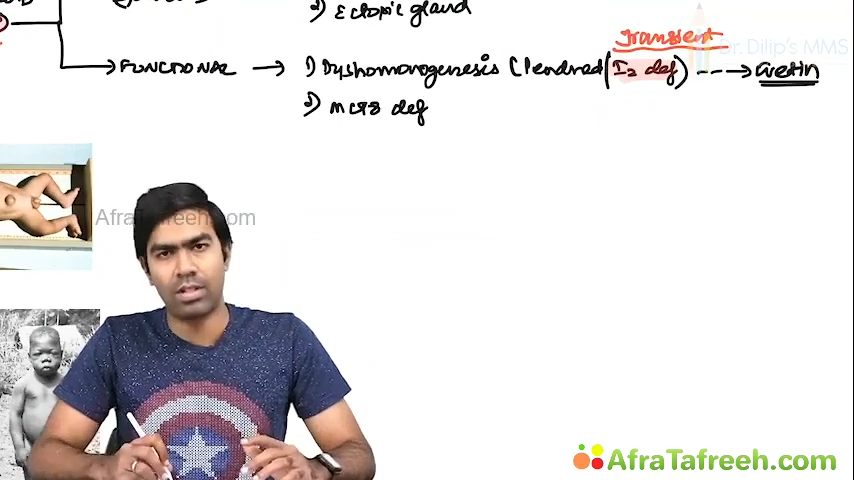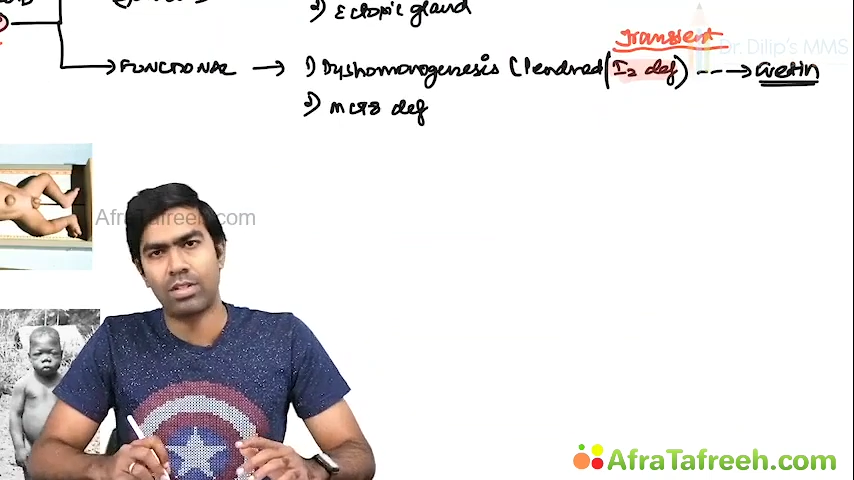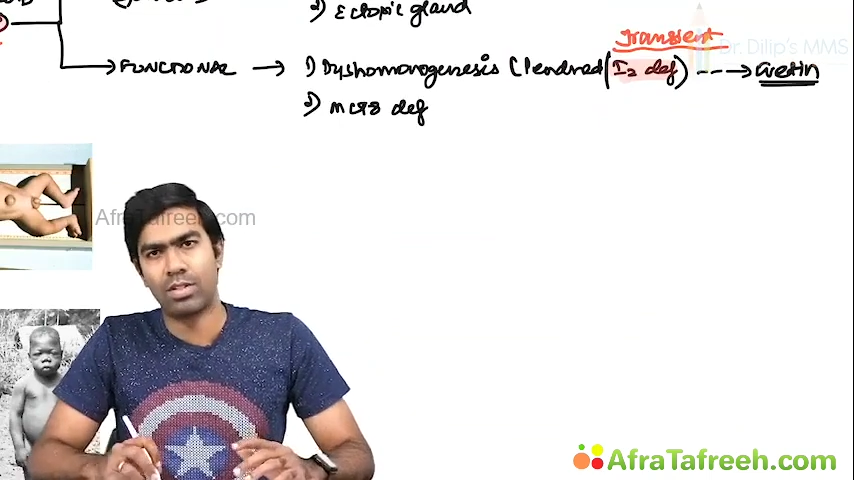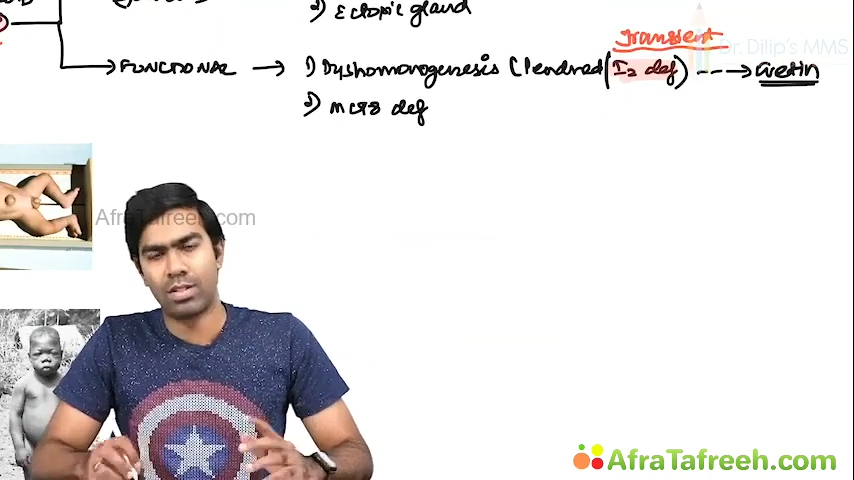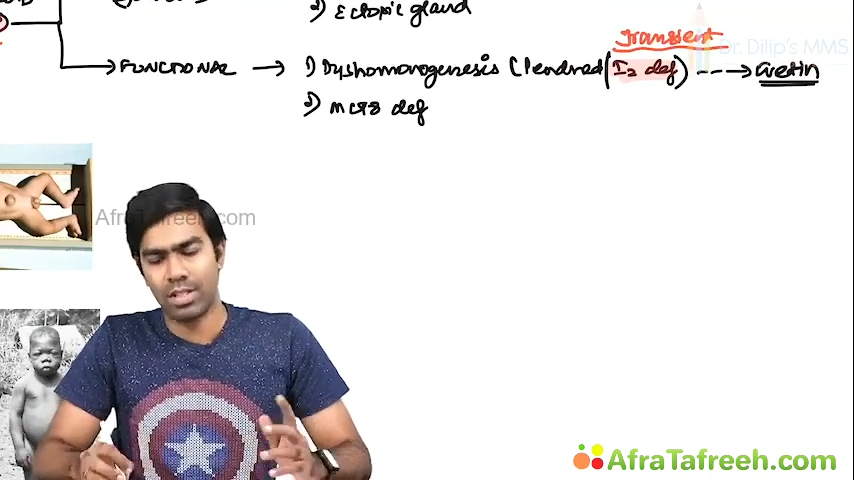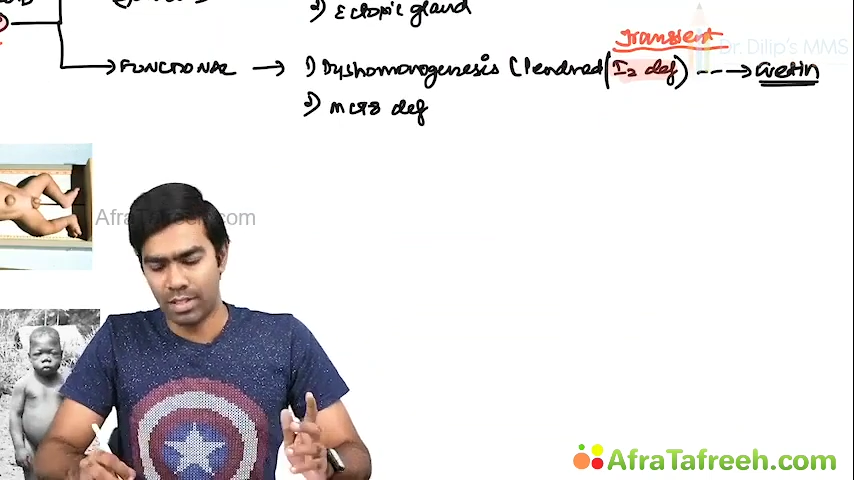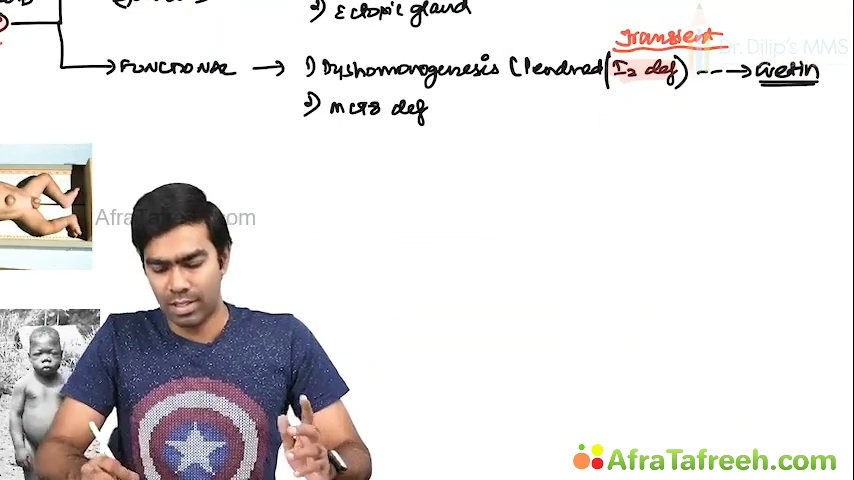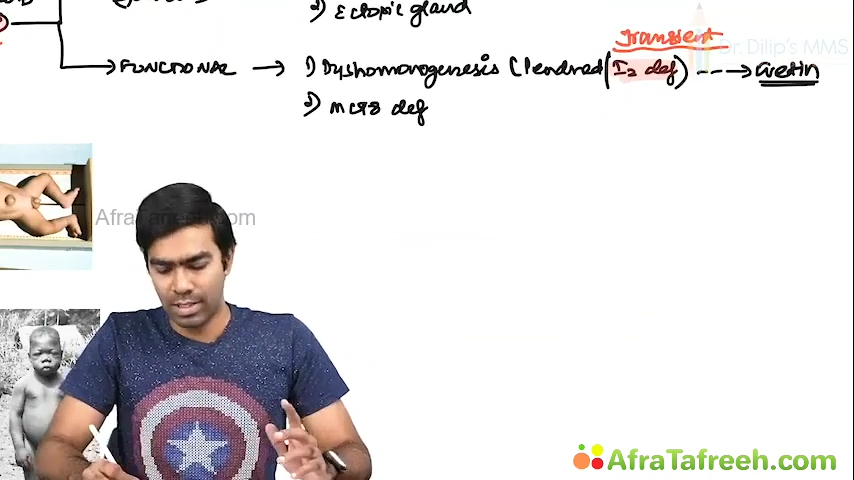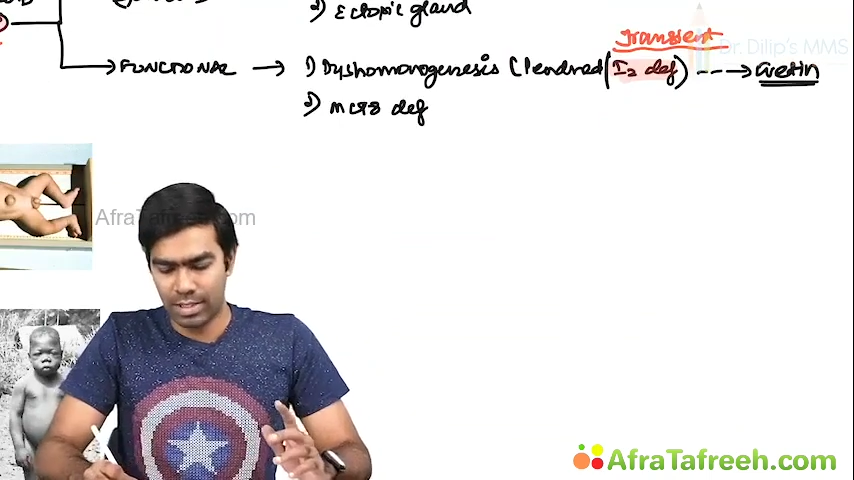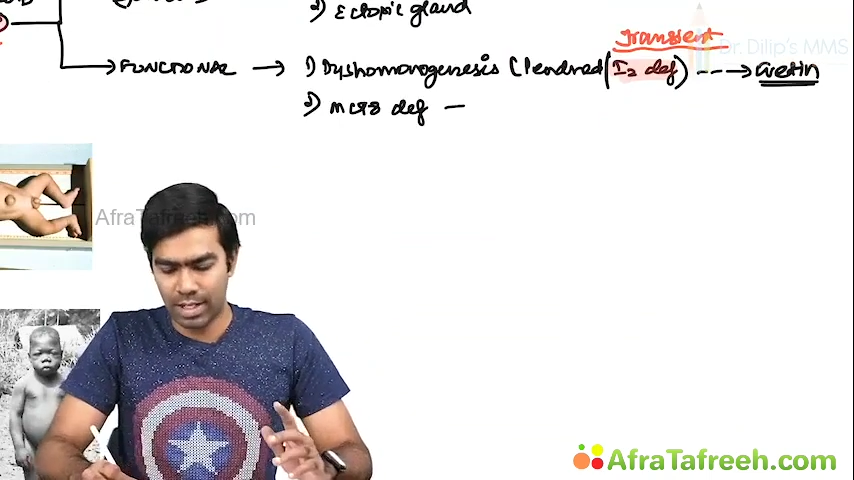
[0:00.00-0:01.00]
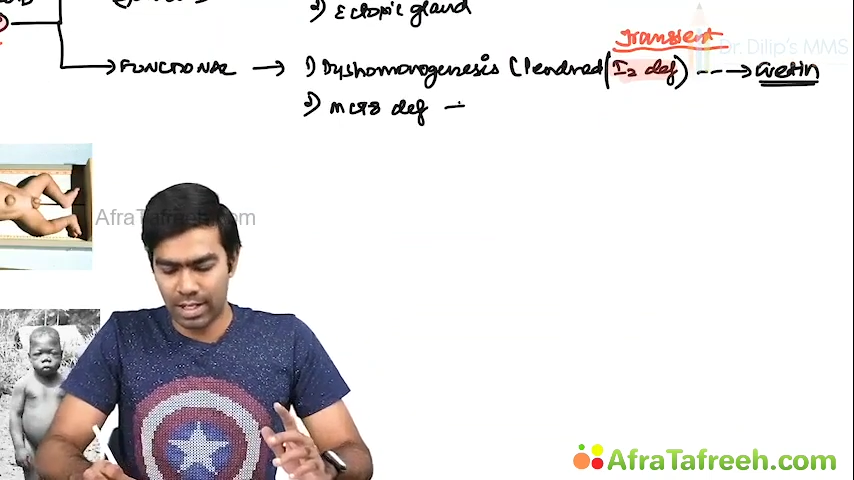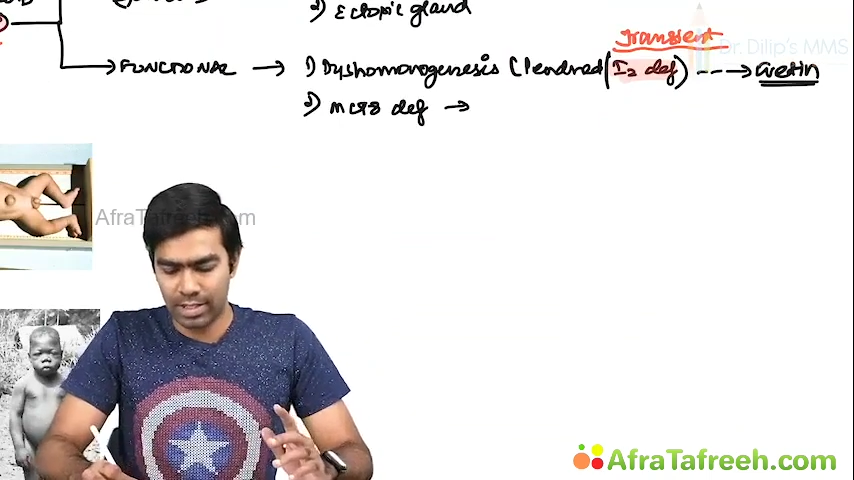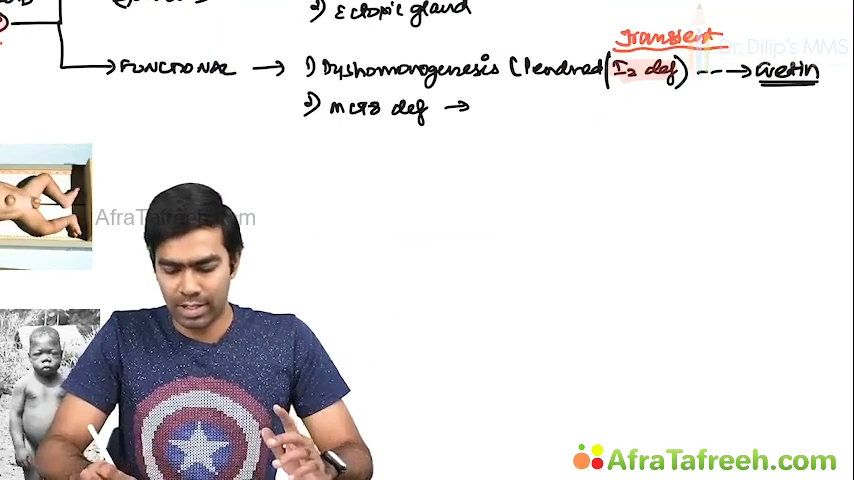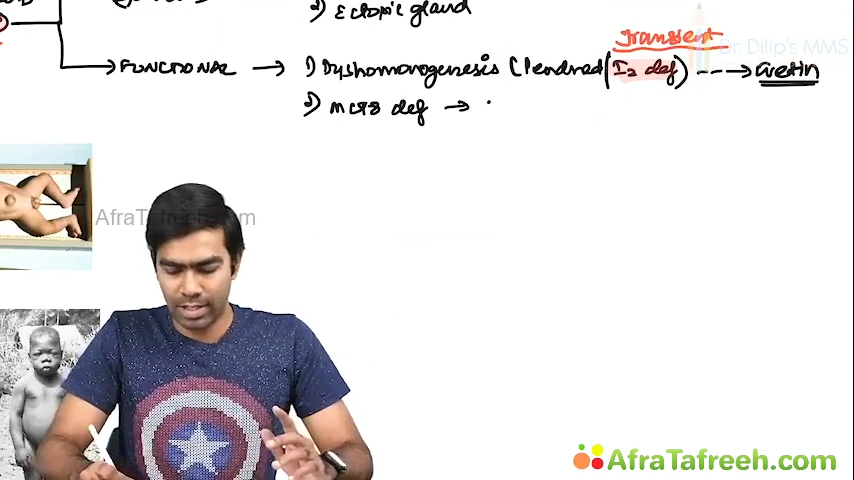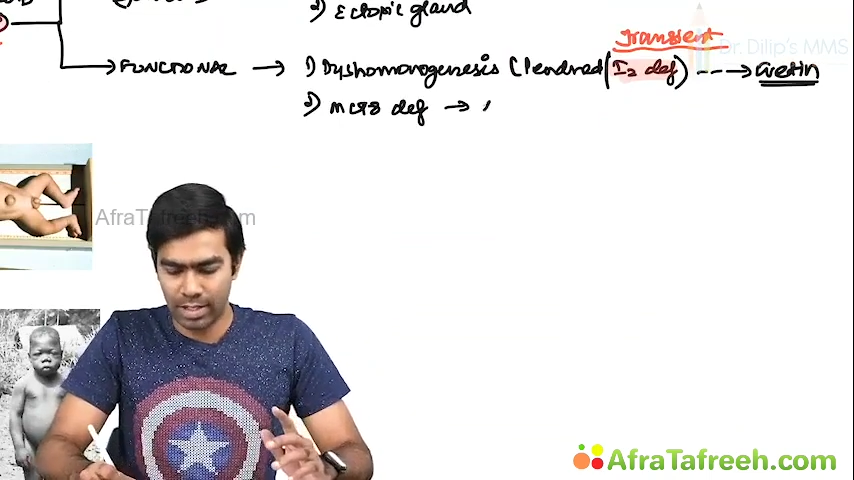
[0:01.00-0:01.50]
So this is an
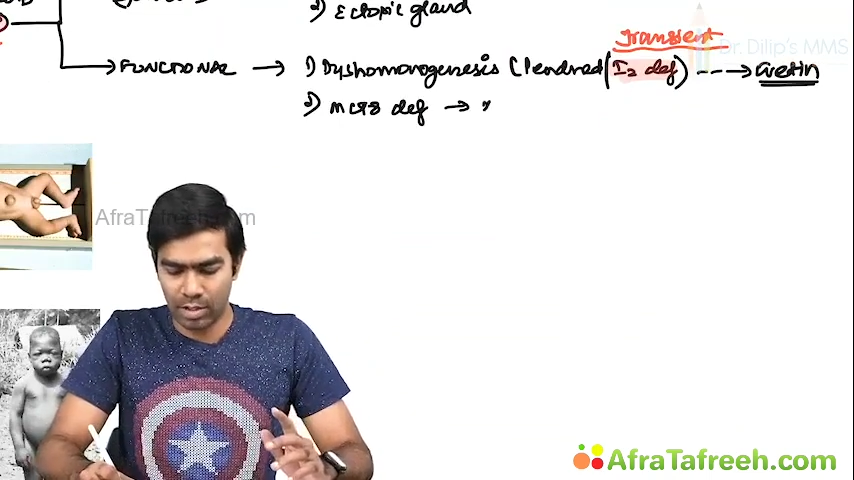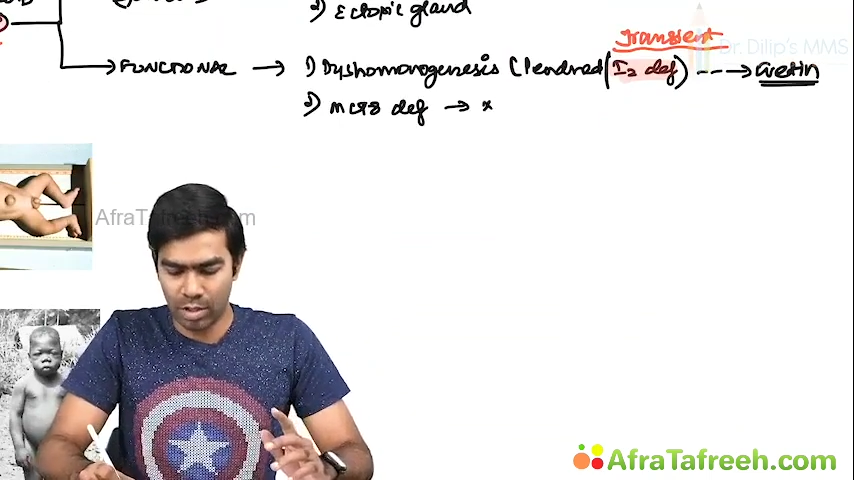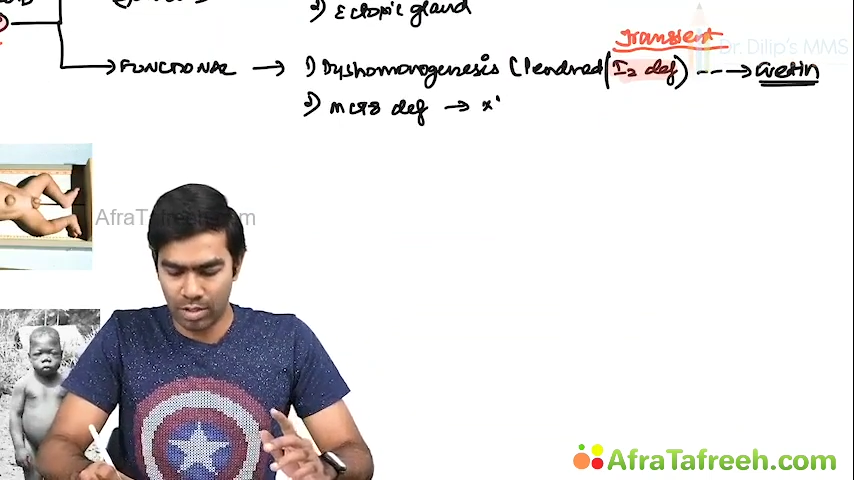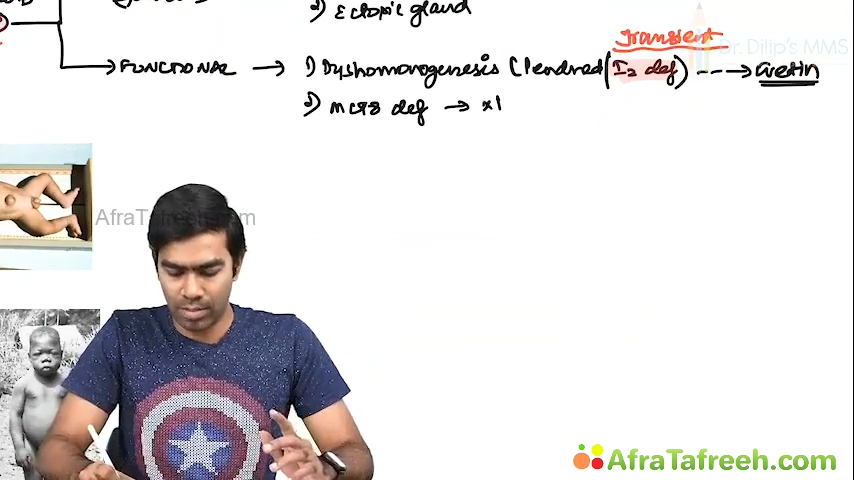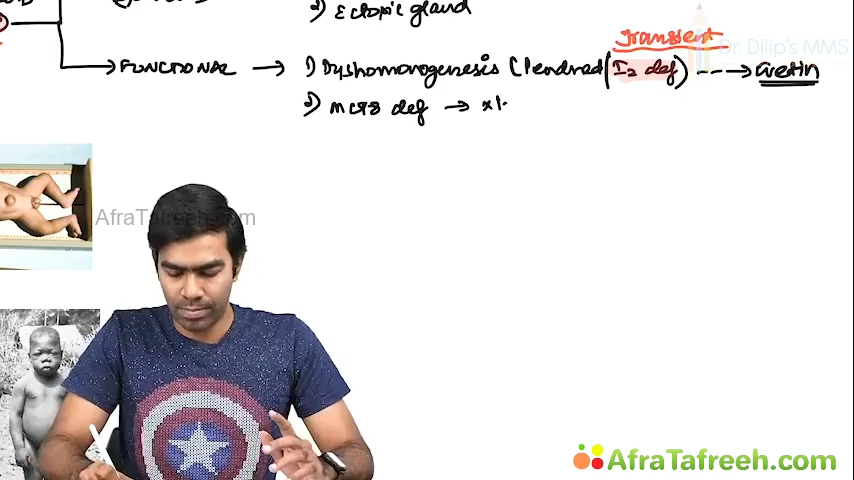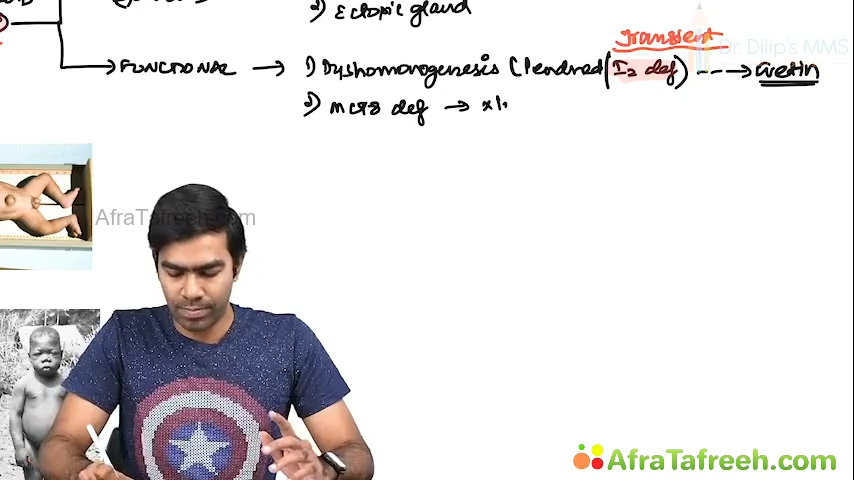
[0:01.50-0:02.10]
X-linked disorder,